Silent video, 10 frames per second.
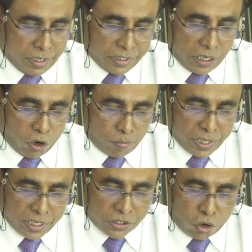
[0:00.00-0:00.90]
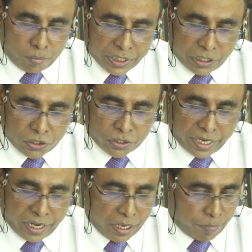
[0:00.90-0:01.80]
The government is committed to
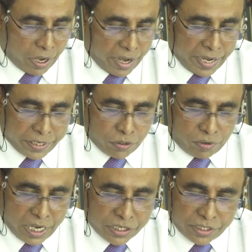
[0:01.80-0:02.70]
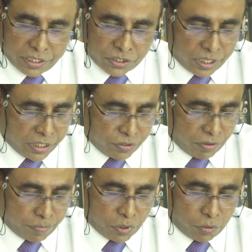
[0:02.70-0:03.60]
scale up higher education and skill
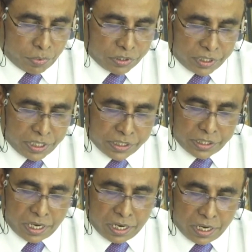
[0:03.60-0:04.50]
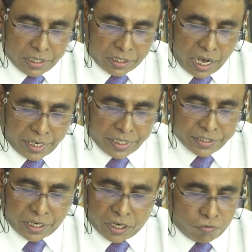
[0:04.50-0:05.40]
development opportunities
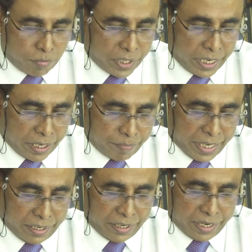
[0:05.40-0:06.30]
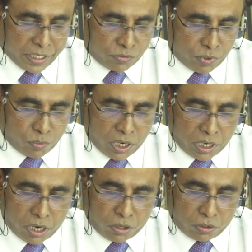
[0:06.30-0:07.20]
targeting young women and men as we
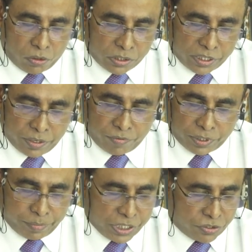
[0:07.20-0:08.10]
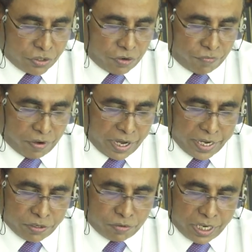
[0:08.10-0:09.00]
work closely with Ministry of
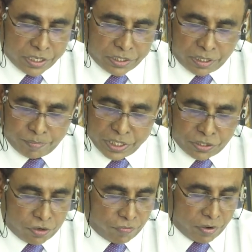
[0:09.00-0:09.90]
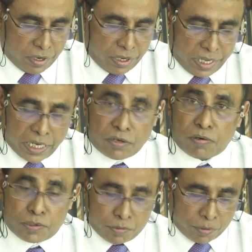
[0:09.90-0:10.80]
Higher Education and Ministry of
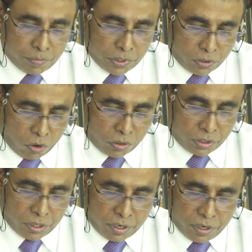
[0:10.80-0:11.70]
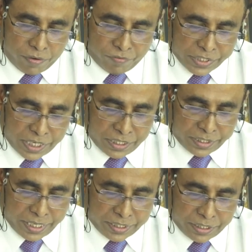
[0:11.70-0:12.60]
Economic Development on
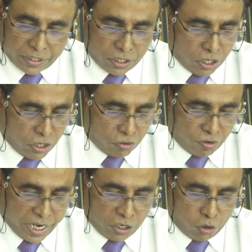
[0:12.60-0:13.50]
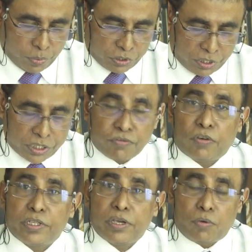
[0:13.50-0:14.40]
facilitating training opportunities
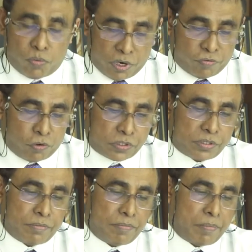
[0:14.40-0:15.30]
for the workforce.